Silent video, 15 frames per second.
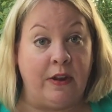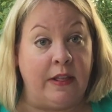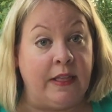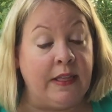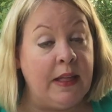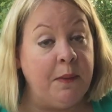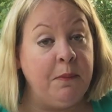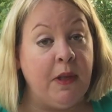And
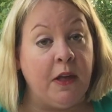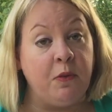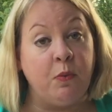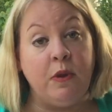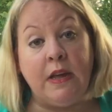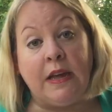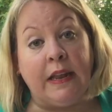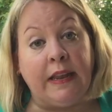sometimes
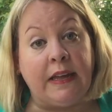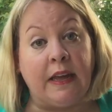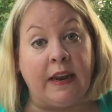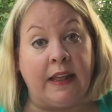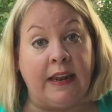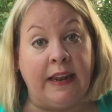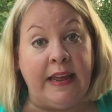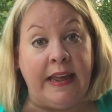when you click on
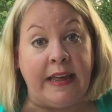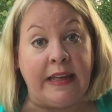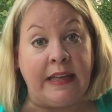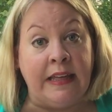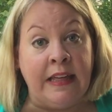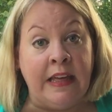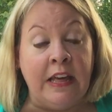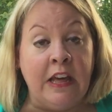a link,
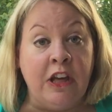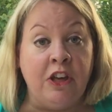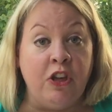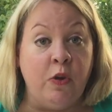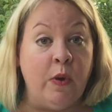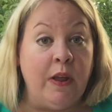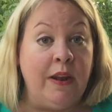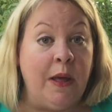
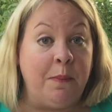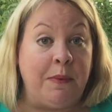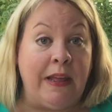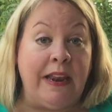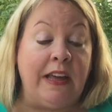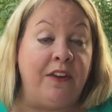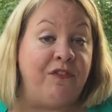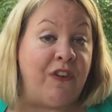you end up
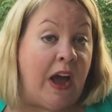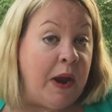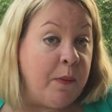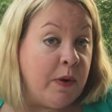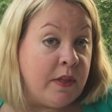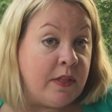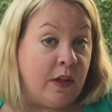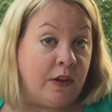getting a
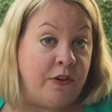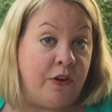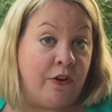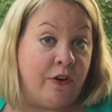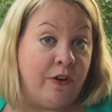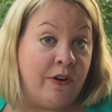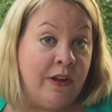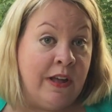virus on
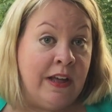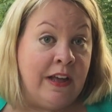your